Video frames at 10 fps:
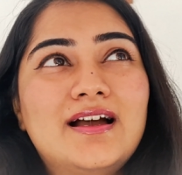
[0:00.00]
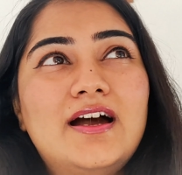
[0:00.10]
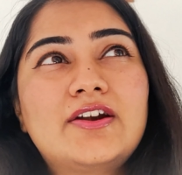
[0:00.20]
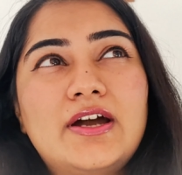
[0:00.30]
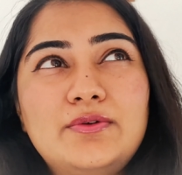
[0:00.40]

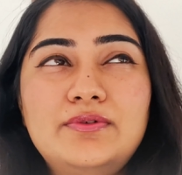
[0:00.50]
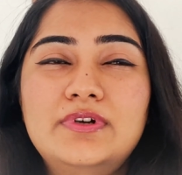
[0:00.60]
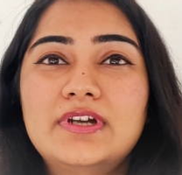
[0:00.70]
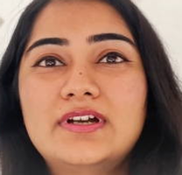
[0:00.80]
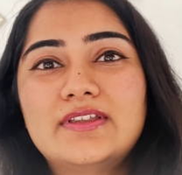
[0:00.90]

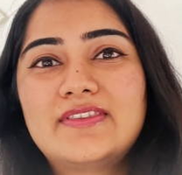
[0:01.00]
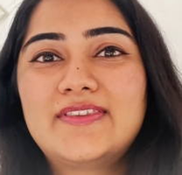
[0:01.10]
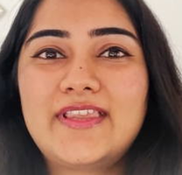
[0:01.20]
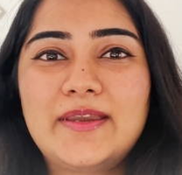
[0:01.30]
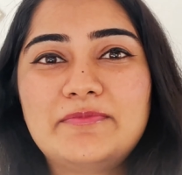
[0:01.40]
around
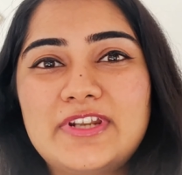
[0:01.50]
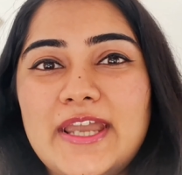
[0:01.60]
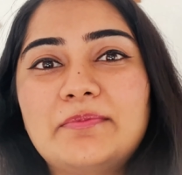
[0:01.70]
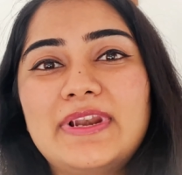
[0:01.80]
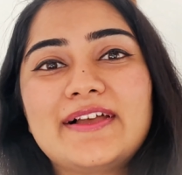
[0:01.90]
same
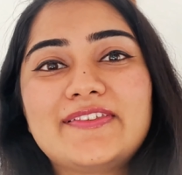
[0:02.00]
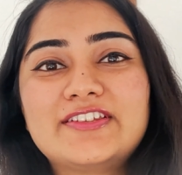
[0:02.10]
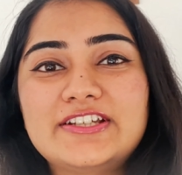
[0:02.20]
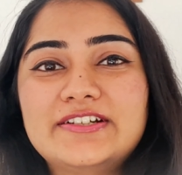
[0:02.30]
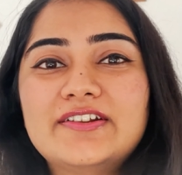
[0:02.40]
time
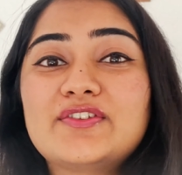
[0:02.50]
last year.